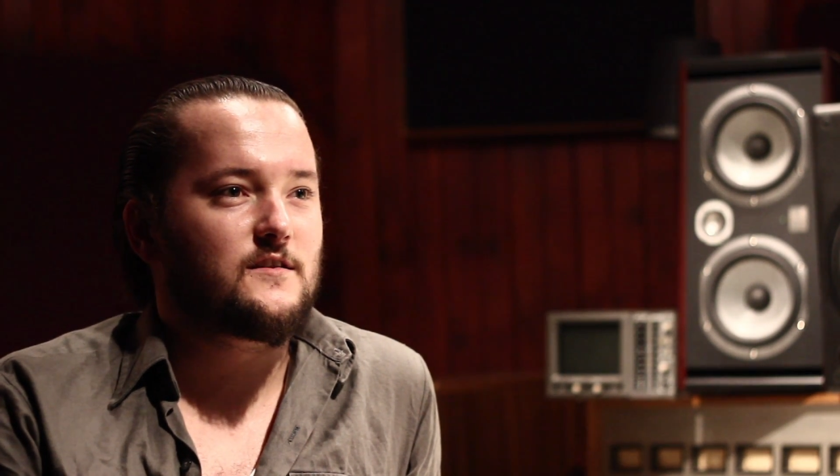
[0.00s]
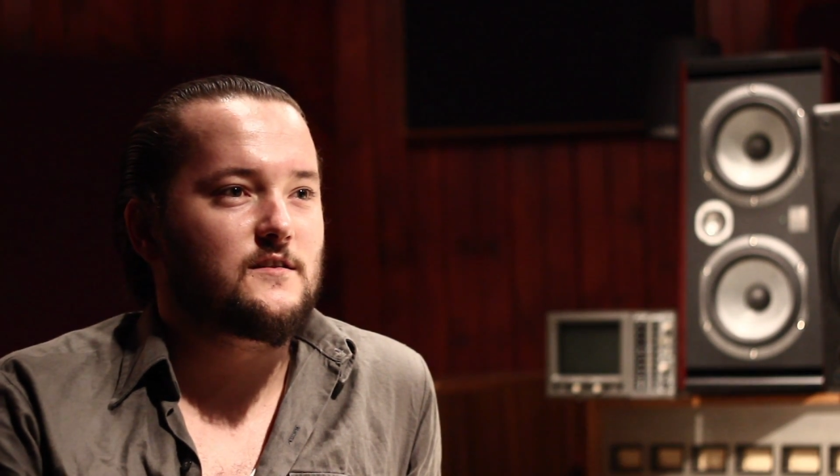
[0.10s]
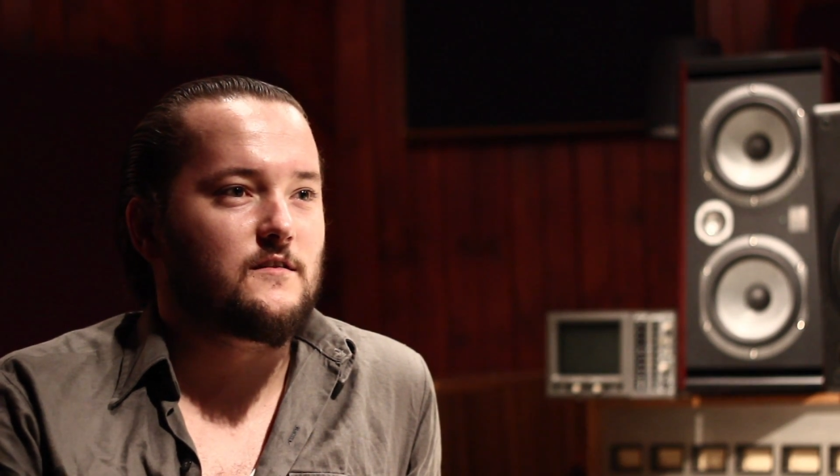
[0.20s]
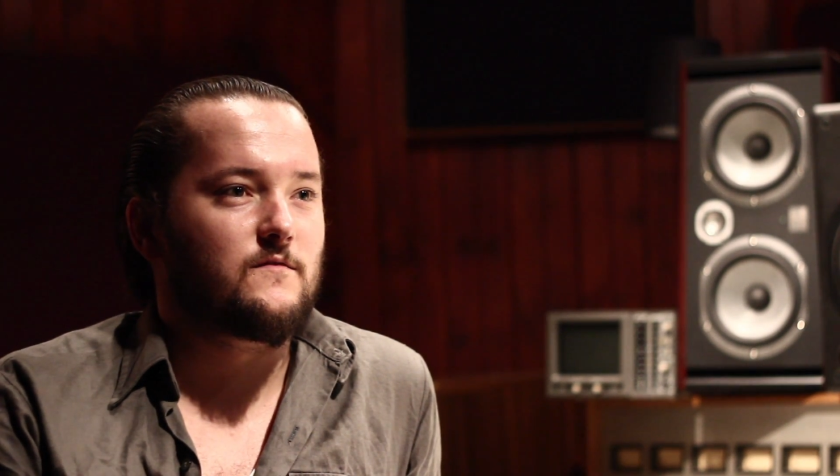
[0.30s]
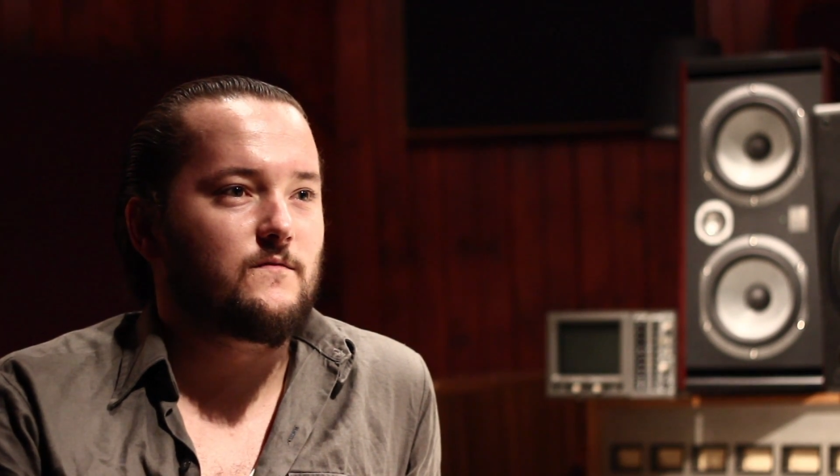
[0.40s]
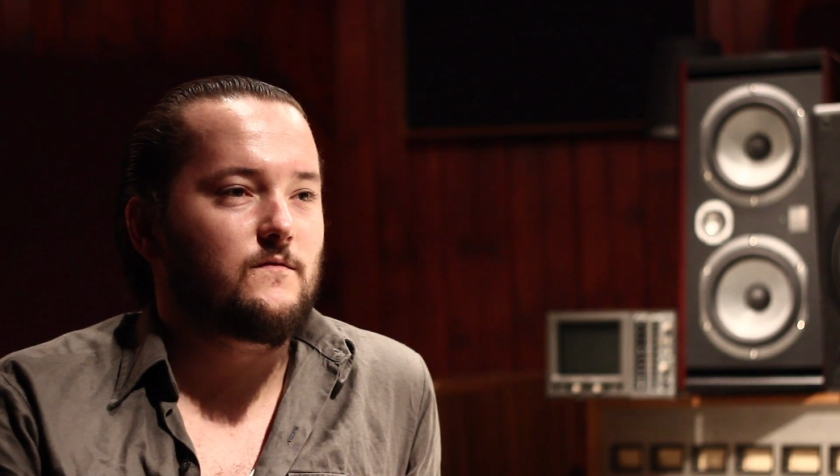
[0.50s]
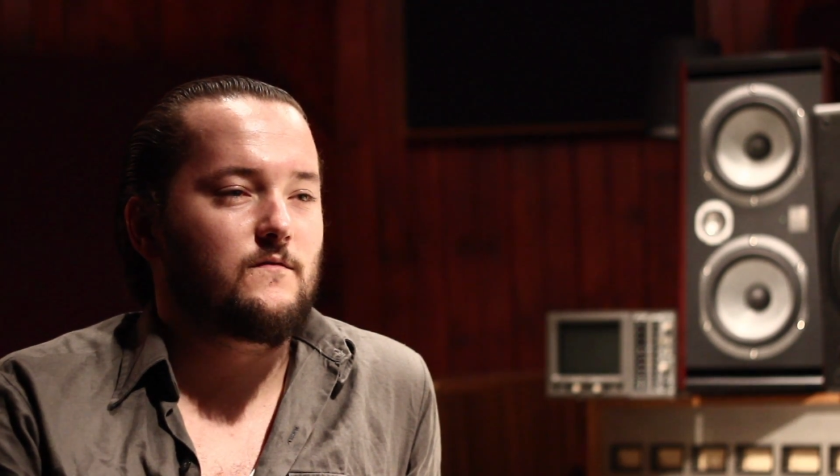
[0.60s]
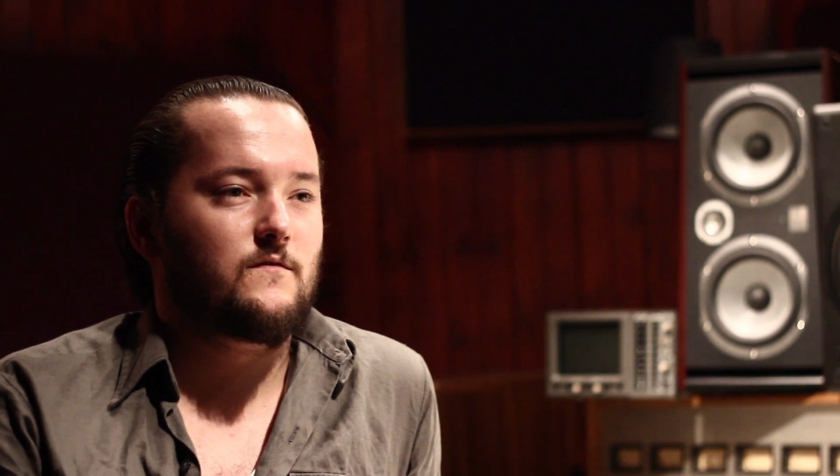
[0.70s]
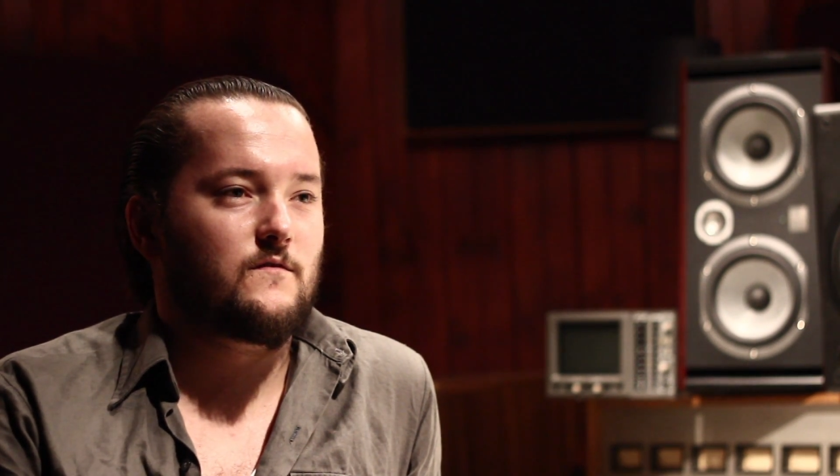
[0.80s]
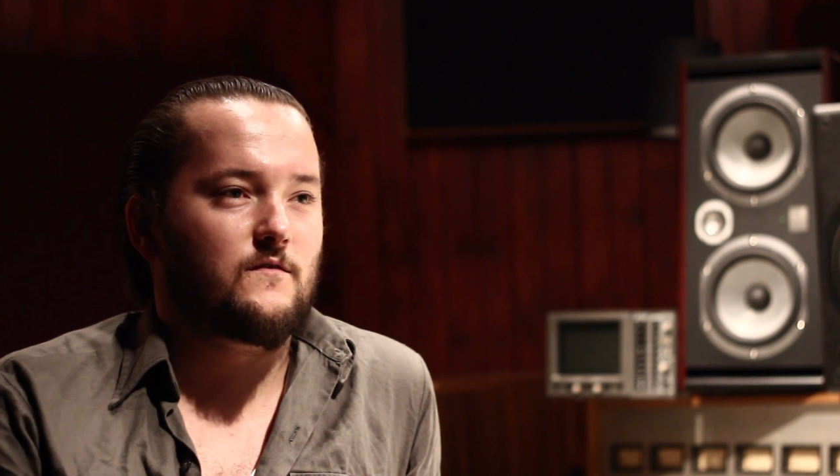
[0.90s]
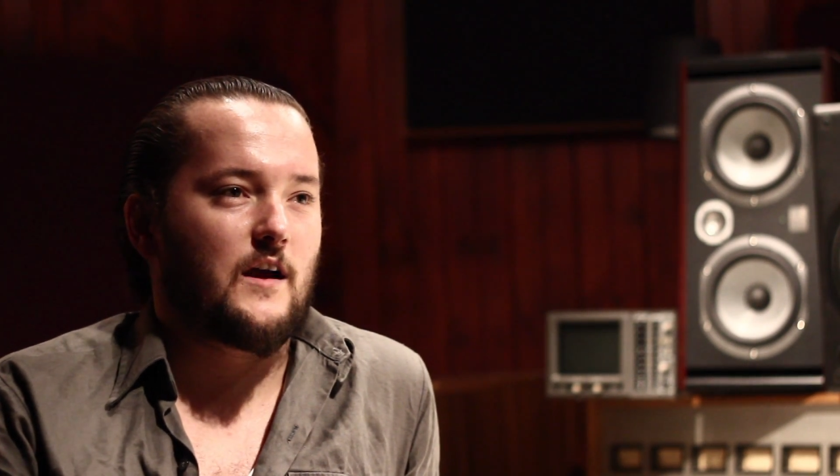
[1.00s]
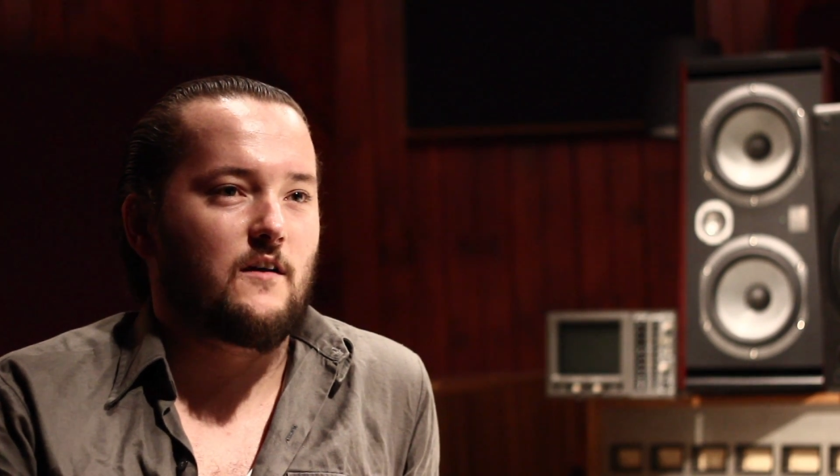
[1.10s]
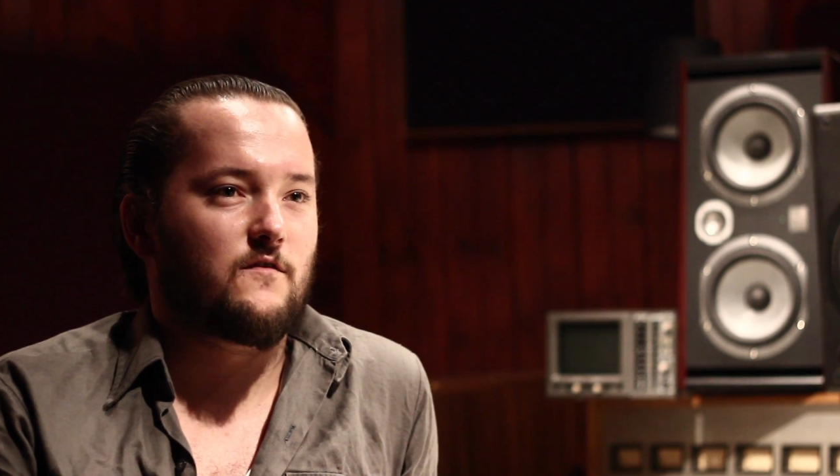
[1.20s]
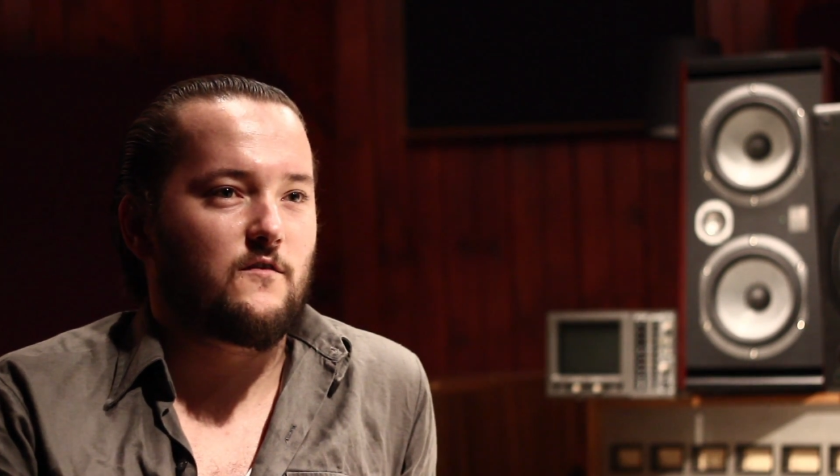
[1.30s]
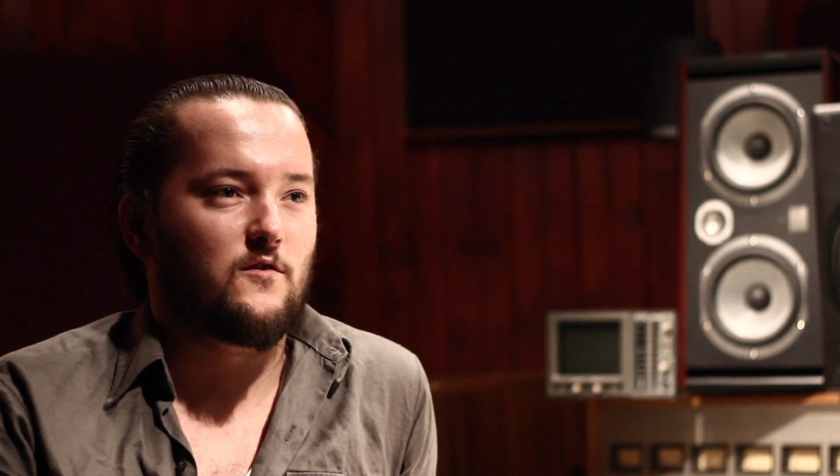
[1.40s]
to
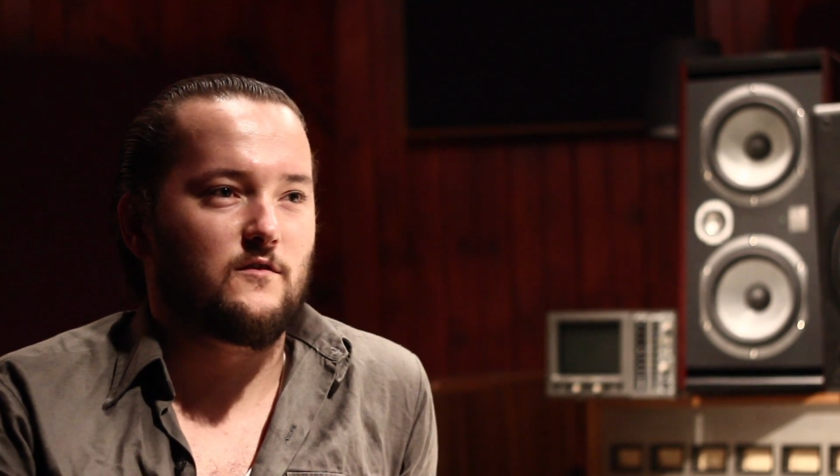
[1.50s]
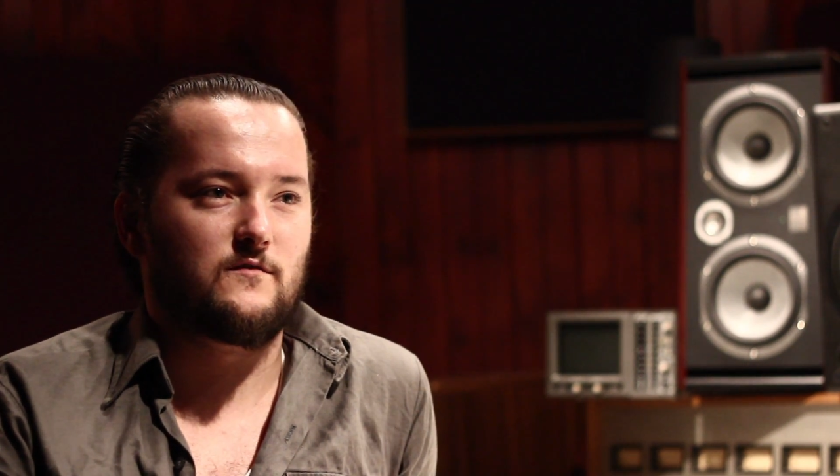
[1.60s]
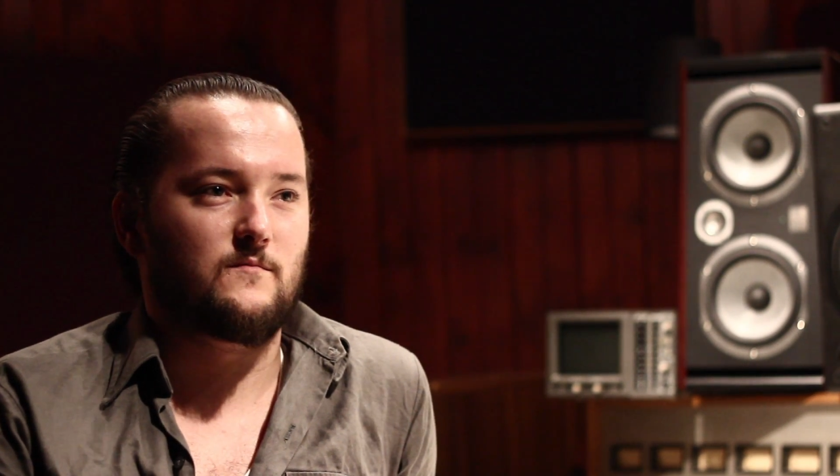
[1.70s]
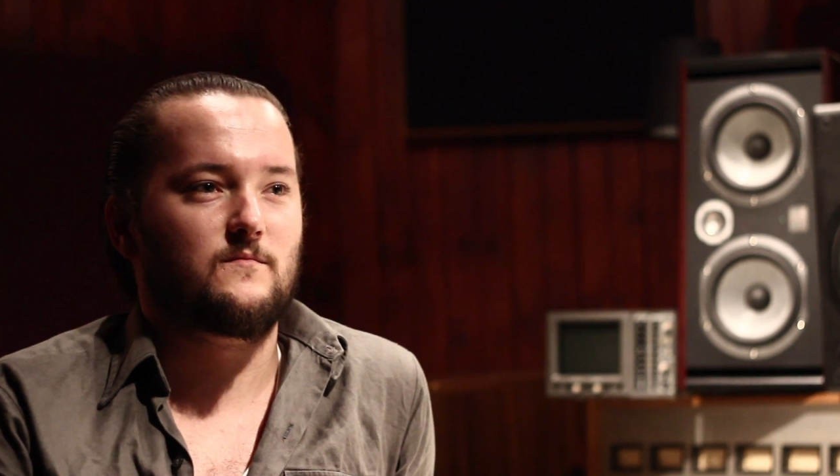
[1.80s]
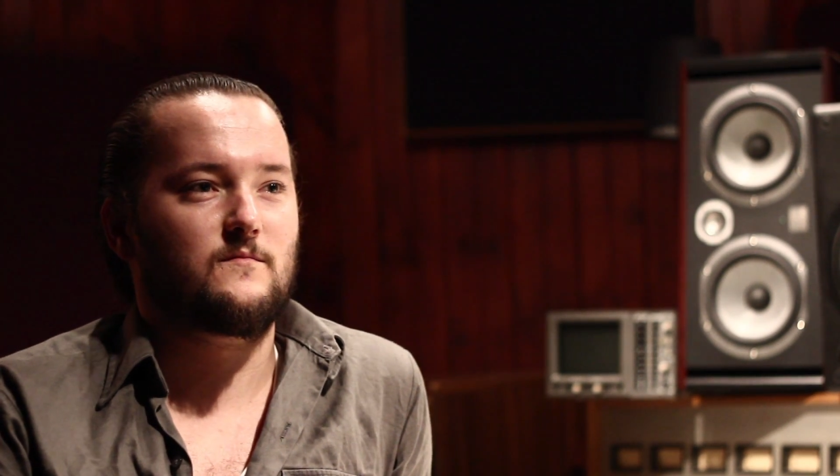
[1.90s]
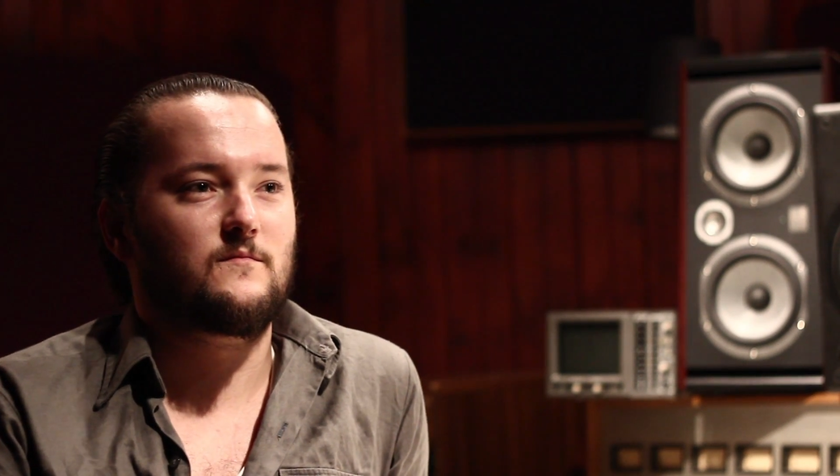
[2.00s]
have all of them.